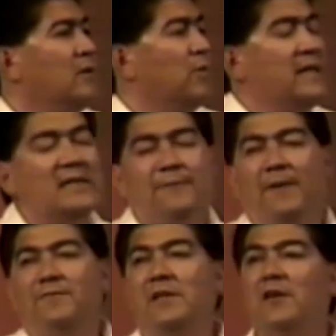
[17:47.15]
When he's
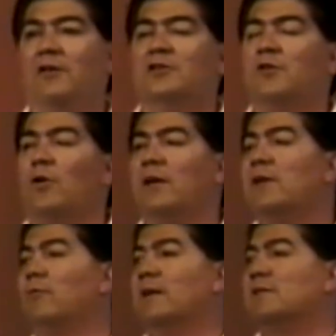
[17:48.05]
15 years old, he
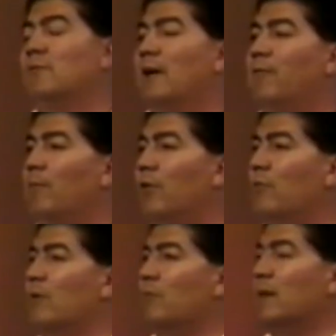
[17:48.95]
runs away from
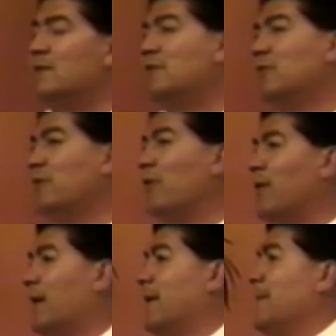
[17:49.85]
home, runs to New
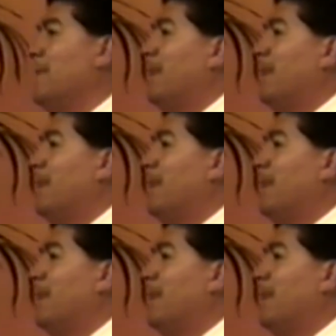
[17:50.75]
York,